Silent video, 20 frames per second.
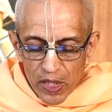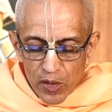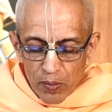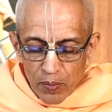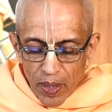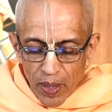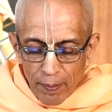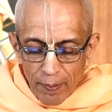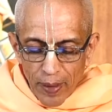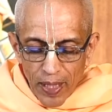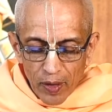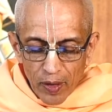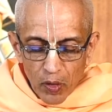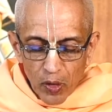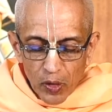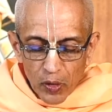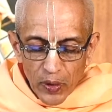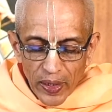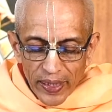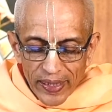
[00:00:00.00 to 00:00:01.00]
is
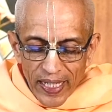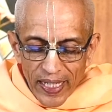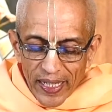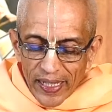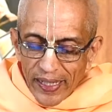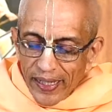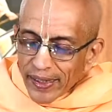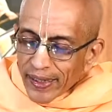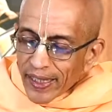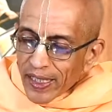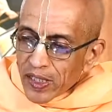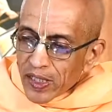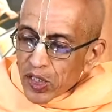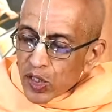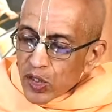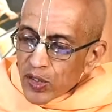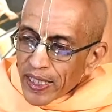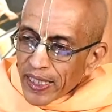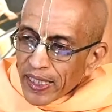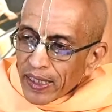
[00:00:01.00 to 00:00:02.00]
Brahma going to again and
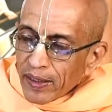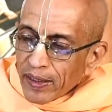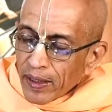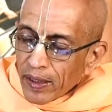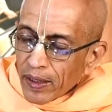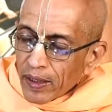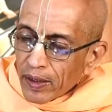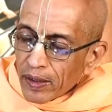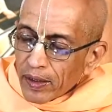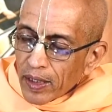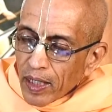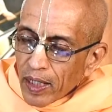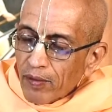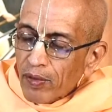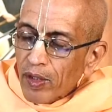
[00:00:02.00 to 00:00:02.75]
again steal the